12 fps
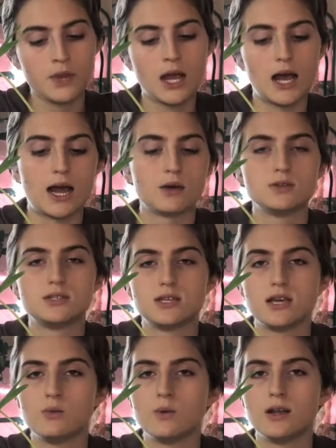I would say
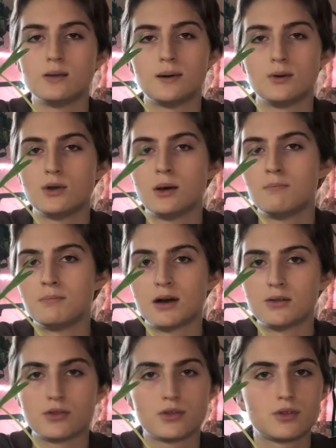wait about a month